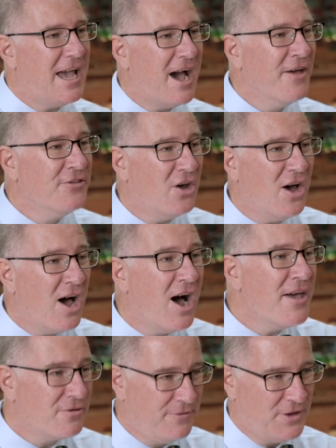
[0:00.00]
under
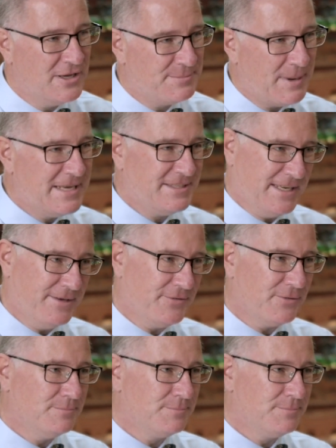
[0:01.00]
either of those bases.